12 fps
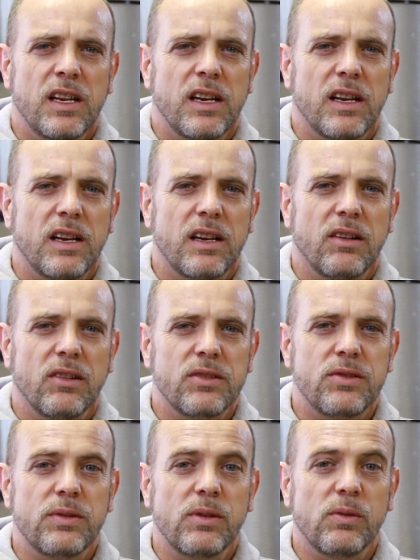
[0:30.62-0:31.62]

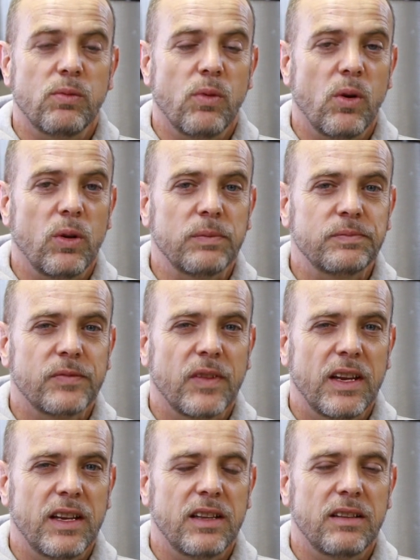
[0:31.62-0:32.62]
onto a wall.
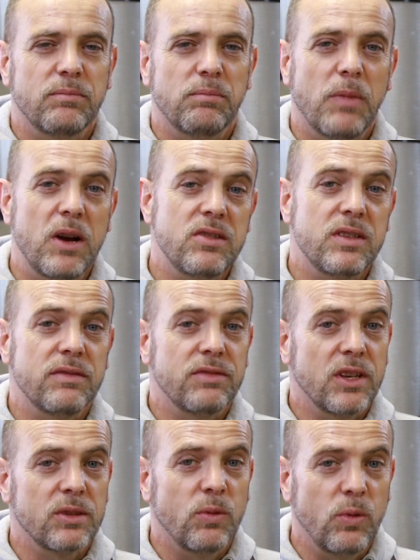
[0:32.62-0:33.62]
In most, if
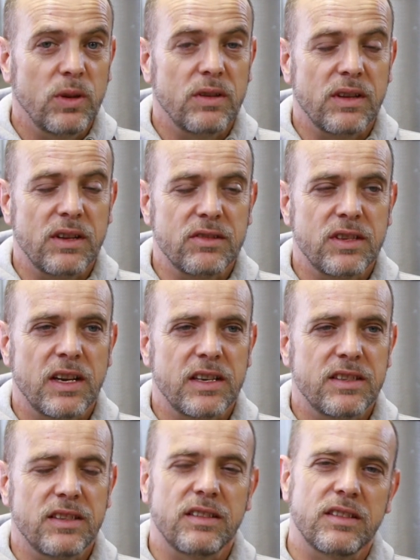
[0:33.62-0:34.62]
not all of those
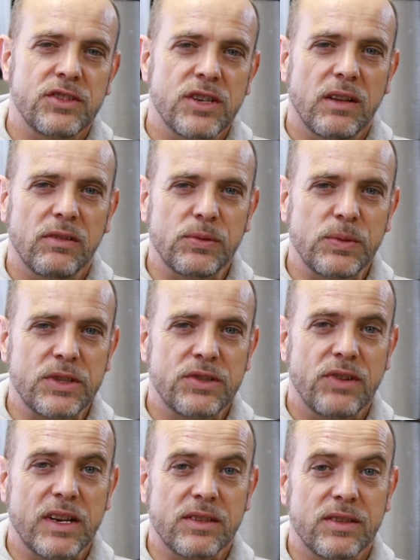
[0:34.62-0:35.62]
cases, the shelves were
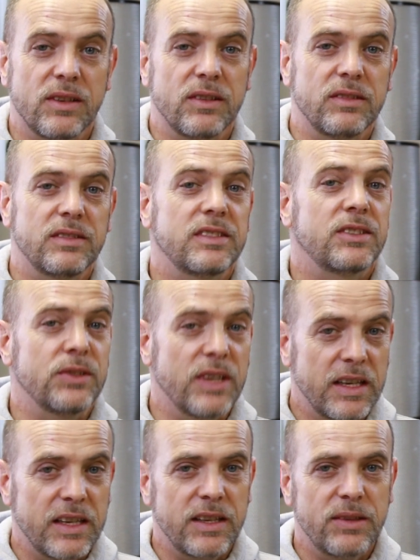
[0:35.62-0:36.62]
straight. So
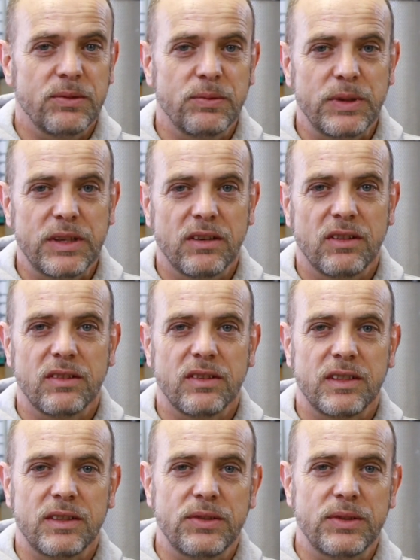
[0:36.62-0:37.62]
today we are
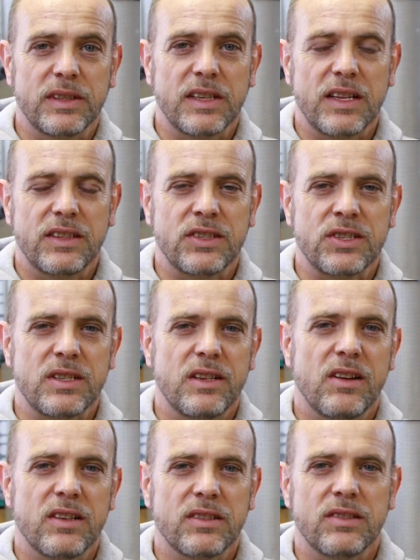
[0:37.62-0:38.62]
going to do another
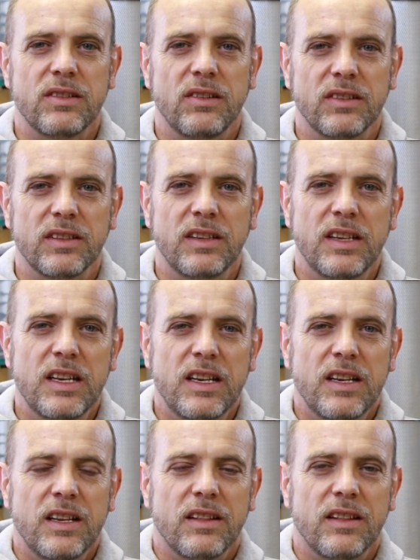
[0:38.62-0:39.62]
slant on
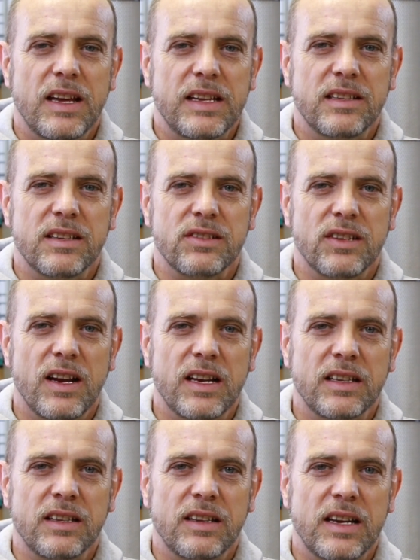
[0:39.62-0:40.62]
that
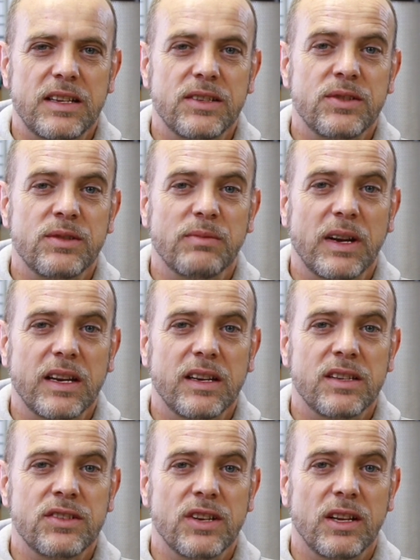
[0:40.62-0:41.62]
design, and that is to
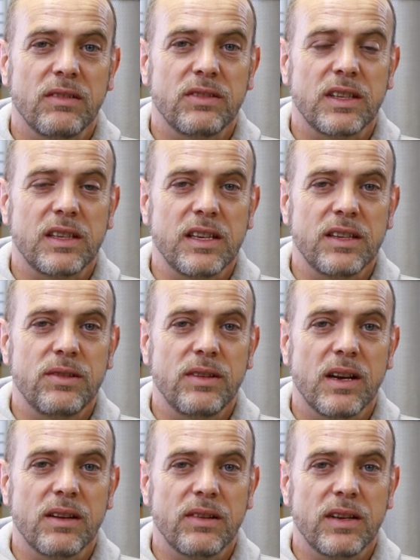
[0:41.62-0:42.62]
make shelves that need to
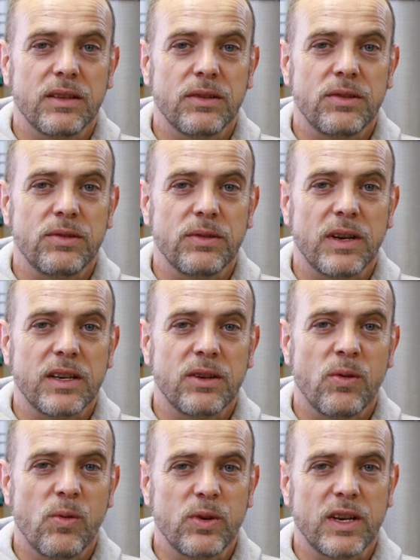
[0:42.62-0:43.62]
go into a
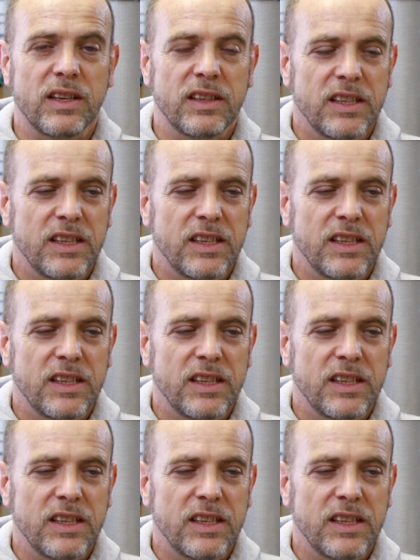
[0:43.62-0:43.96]
corner.